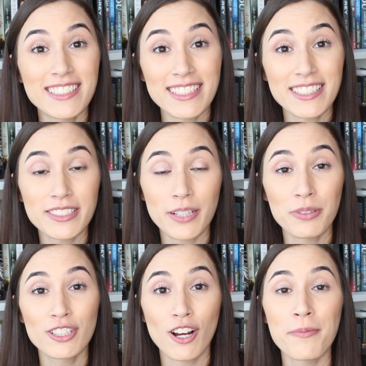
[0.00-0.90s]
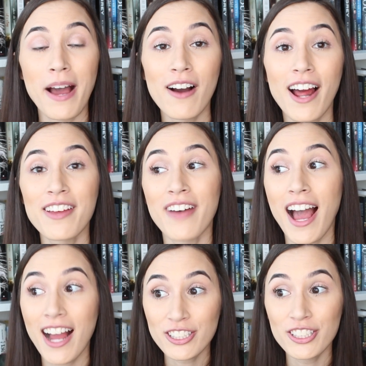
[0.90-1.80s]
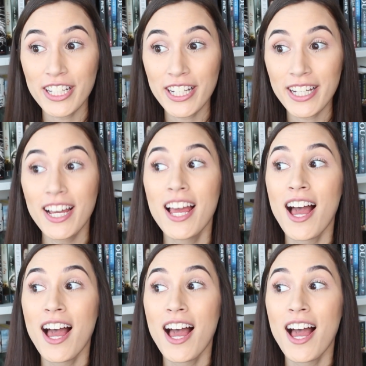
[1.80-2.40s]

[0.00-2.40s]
next series I want to talk about, I've actually